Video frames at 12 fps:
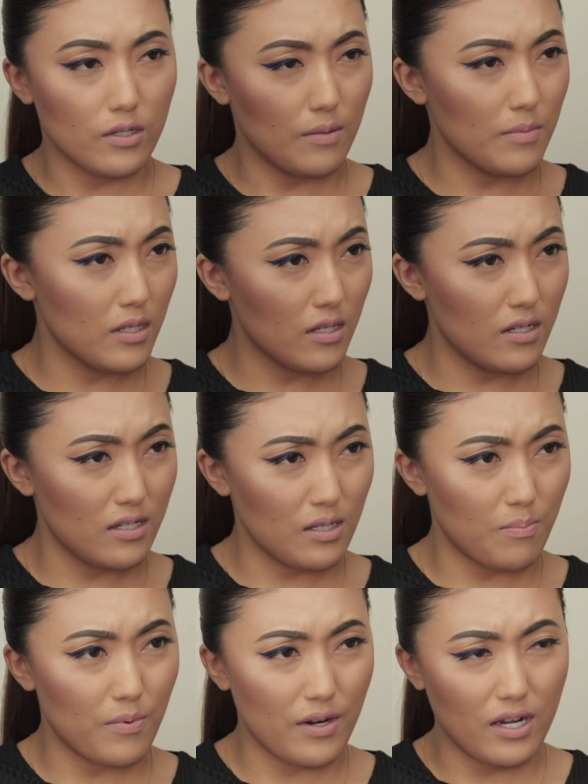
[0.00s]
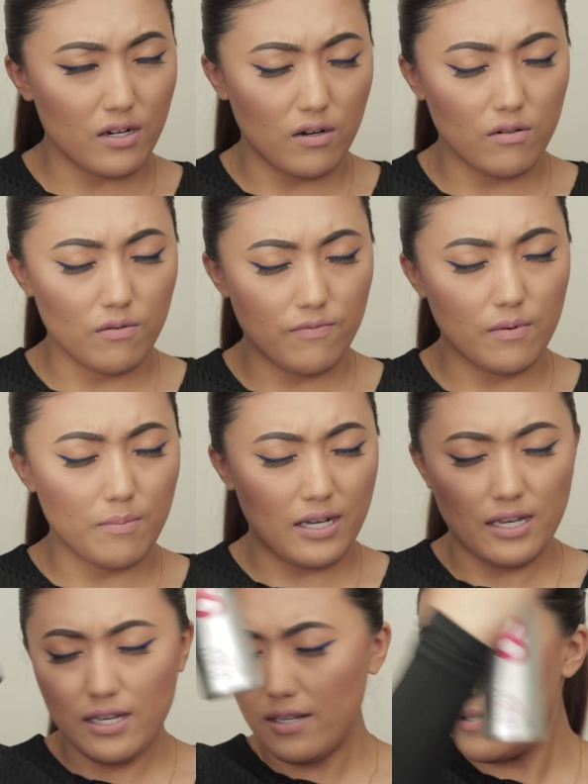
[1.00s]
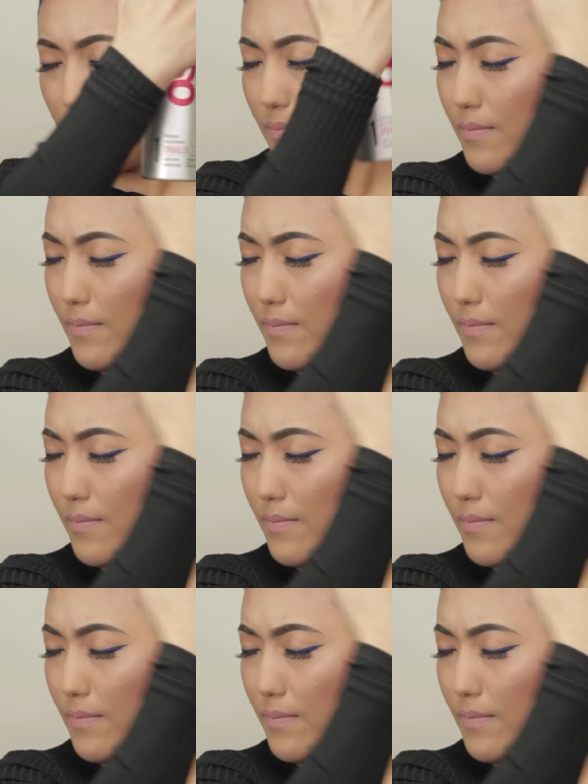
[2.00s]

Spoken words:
So I'm just gonna spray it all over my hair.